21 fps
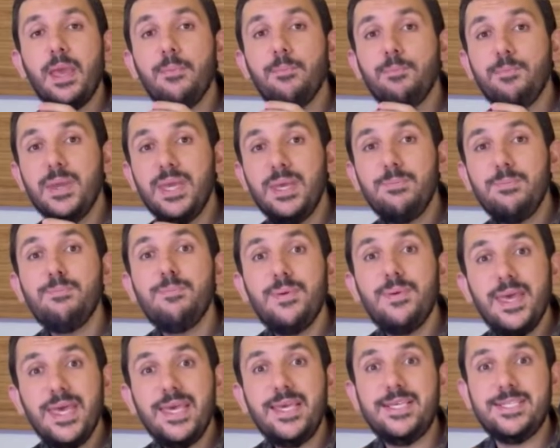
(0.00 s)

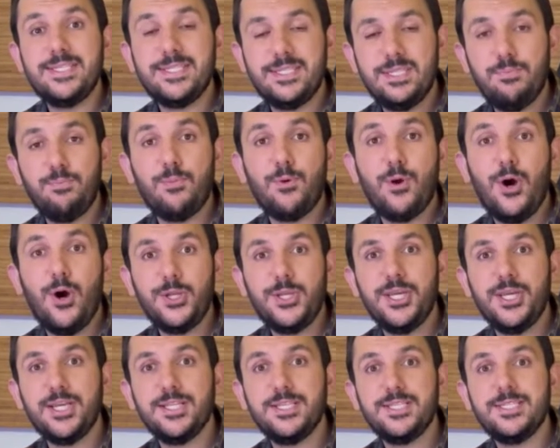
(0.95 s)
BIM-based
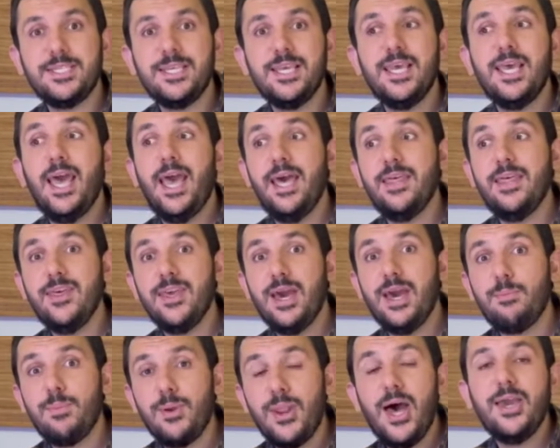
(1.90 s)
projects and
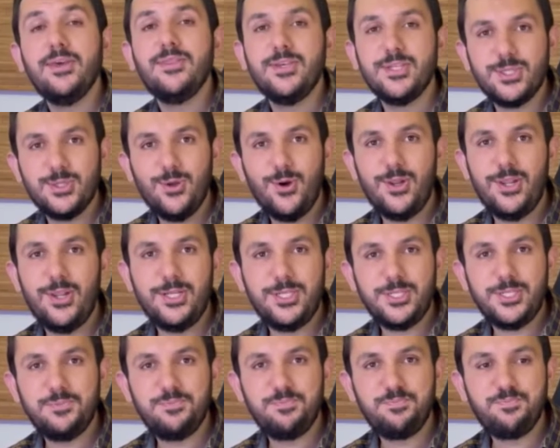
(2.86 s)
they applied this
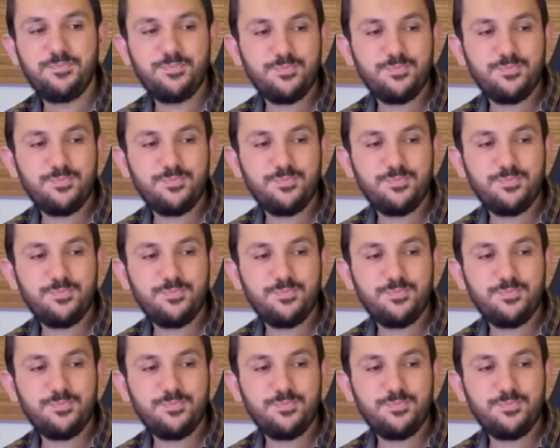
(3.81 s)
knowledge.